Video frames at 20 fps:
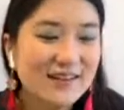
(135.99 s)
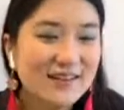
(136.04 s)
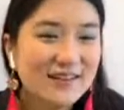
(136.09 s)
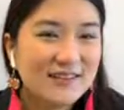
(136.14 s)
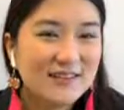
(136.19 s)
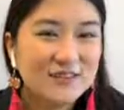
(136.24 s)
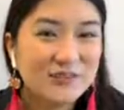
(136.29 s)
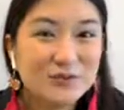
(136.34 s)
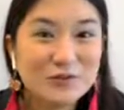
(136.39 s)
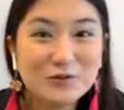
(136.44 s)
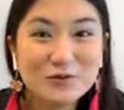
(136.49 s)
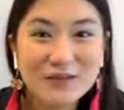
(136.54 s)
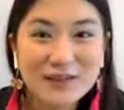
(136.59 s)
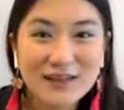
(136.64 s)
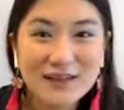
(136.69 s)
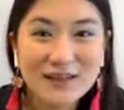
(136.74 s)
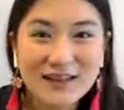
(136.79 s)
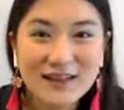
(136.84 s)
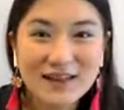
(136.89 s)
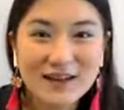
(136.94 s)
So
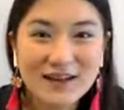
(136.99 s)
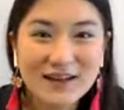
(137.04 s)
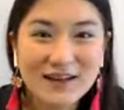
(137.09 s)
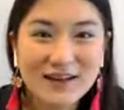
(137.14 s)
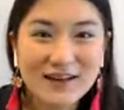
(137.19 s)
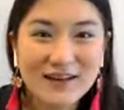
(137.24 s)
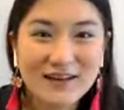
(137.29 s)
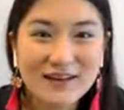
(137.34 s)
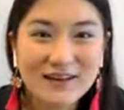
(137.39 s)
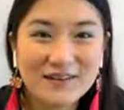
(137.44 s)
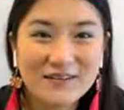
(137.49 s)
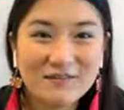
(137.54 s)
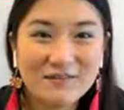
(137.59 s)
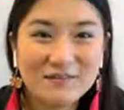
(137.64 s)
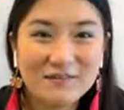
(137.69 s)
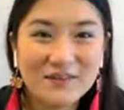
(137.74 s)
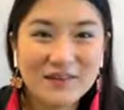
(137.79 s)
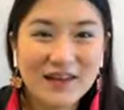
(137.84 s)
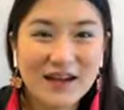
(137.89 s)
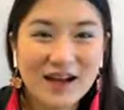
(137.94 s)
today,
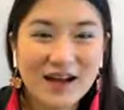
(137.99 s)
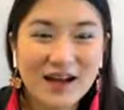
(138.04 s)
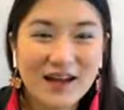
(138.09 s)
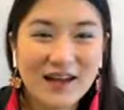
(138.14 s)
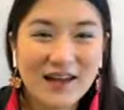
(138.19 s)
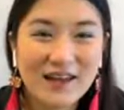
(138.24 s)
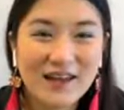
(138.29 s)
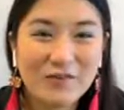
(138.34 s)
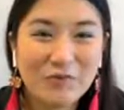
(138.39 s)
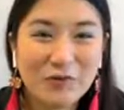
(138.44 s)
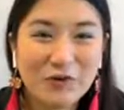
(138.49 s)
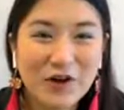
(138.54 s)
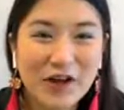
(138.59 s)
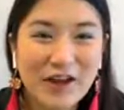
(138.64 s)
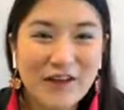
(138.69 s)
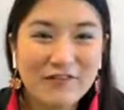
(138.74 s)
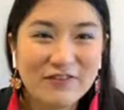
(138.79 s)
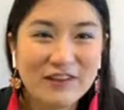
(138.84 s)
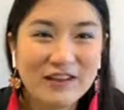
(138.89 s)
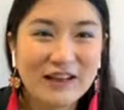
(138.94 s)
I will
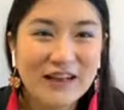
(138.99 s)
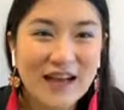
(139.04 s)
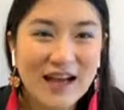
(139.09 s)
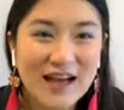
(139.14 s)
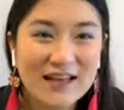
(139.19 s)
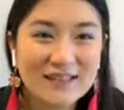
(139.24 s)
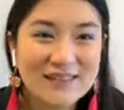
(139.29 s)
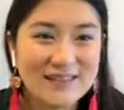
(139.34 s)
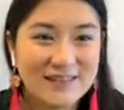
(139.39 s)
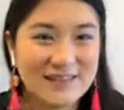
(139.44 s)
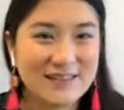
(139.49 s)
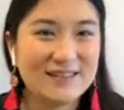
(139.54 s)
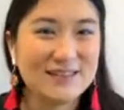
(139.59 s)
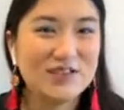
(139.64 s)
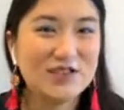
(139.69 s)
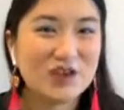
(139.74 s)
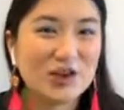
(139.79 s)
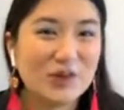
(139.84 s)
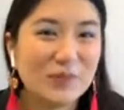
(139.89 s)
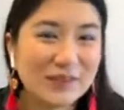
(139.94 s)
have the last
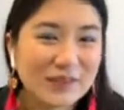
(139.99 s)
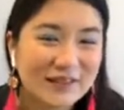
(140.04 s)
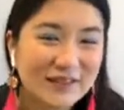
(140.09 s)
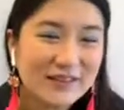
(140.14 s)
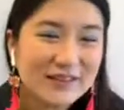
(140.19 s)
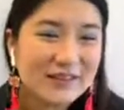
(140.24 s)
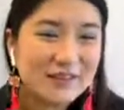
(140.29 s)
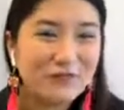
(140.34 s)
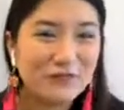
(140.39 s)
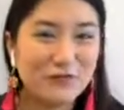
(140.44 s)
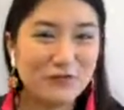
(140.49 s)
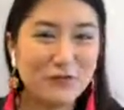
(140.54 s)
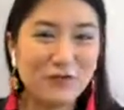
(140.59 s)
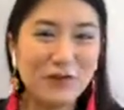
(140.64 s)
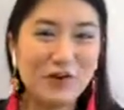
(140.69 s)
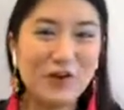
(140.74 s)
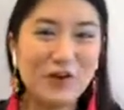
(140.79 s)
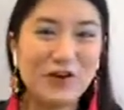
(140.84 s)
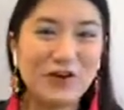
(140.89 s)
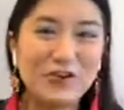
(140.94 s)
installment
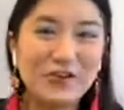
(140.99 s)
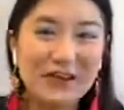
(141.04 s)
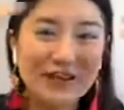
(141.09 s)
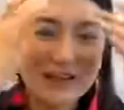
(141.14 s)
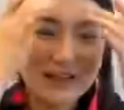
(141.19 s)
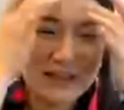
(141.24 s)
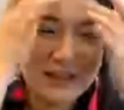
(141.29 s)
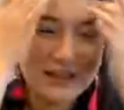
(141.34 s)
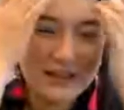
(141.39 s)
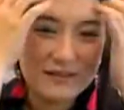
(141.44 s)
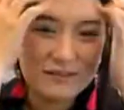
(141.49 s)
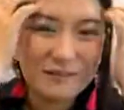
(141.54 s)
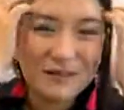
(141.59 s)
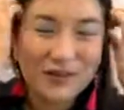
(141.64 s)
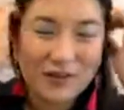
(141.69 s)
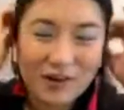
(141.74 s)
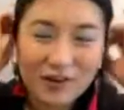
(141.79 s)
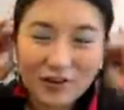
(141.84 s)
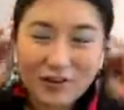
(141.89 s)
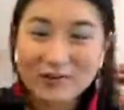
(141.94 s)
for the
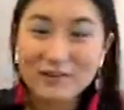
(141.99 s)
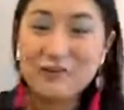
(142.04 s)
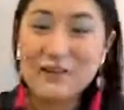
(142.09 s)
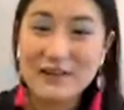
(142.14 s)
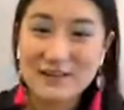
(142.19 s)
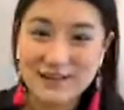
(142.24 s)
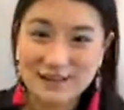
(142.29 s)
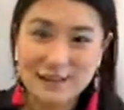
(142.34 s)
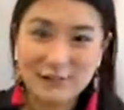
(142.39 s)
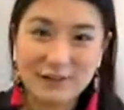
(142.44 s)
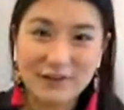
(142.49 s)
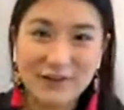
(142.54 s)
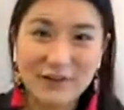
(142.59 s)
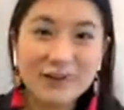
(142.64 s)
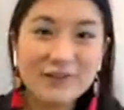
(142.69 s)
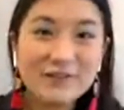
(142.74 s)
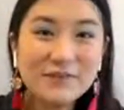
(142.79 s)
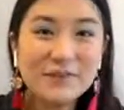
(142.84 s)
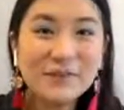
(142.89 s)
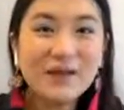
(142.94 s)
Mid-Autumn
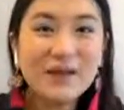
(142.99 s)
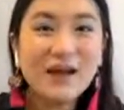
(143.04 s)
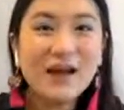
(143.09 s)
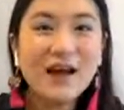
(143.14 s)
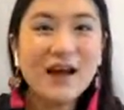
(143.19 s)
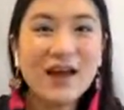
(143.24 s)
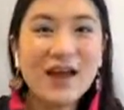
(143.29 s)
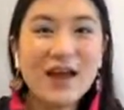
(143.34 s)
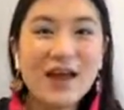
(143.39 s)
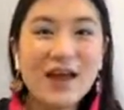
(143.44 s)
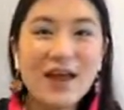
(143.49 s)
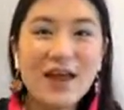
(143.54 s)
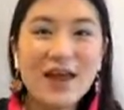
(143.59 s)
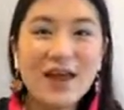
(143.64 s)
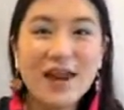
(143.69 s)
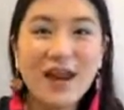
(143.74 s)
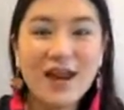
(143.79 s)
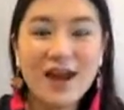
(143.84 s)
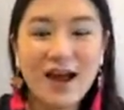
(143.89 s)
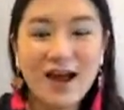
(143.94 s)
Festival,
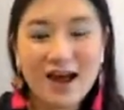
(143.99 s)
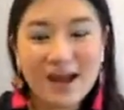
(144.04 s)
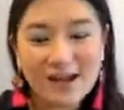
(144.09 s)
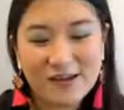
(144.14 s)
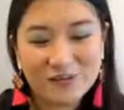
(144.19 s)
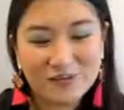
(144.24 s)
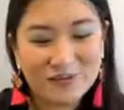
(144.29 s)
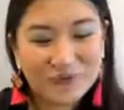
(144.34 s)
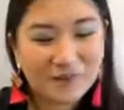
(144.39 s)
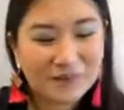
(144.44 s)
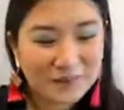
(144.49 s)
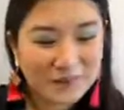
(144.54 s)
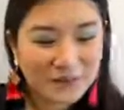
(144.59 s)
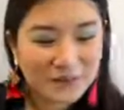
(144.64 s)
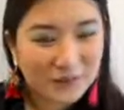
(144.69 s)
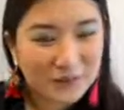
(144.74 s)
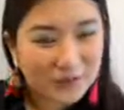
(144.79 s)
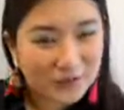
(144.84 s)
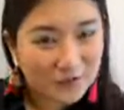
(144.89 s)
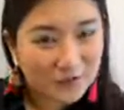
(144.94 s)
and I will be
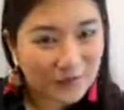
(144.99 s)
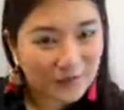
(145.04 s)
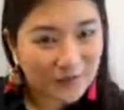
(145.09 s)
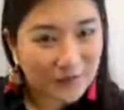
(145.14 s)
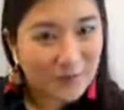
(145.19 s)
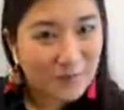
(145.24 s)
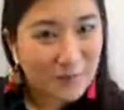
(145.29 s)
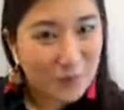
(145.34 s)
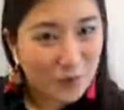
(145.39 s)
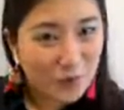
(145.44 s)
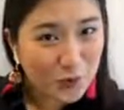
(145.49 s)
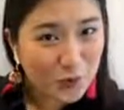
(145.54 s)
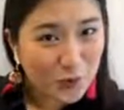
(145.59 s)
doing